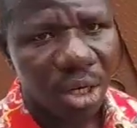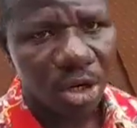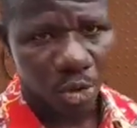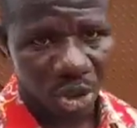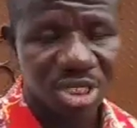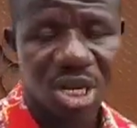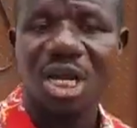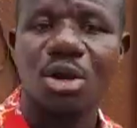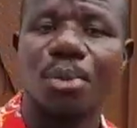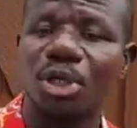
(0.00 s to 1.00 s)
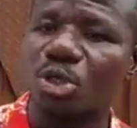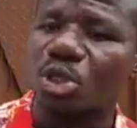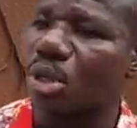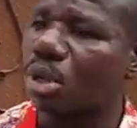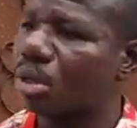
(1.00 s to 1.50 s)
which led
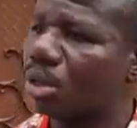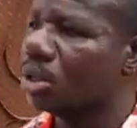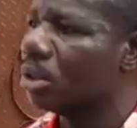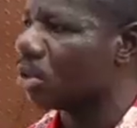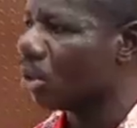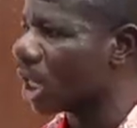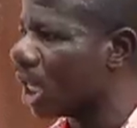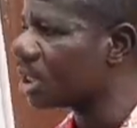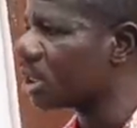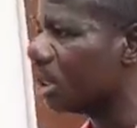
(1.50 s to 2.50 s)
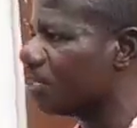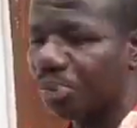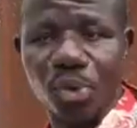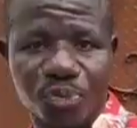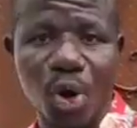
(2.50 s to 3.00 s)
Omotosho to get
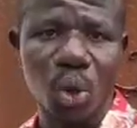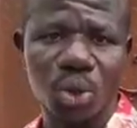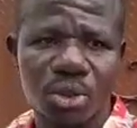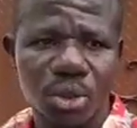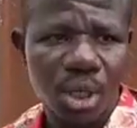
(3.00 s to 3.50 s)
provoked